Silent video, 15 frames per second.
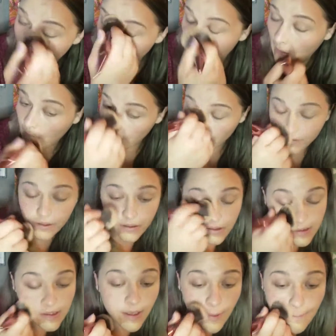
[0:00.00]
another
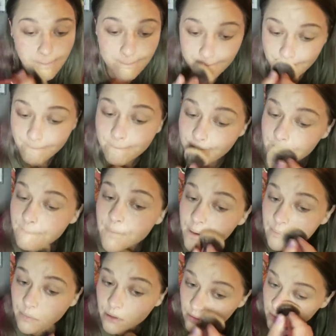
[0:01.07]
set that
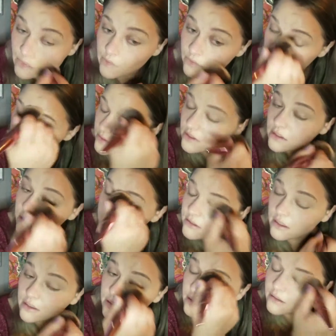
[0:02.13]
I'm going to use in a
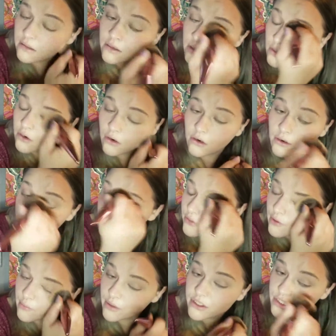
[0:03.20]
second. Or another
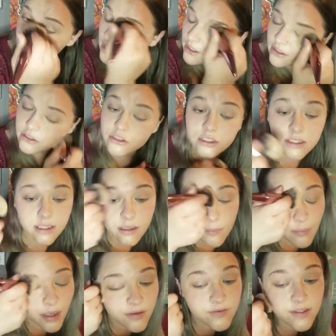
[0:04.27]
brush that kind of just like
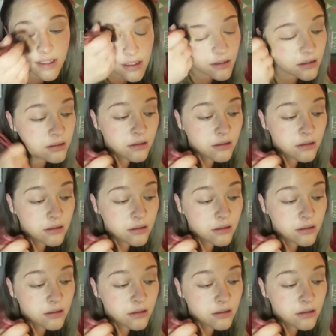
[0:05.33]
buffs it.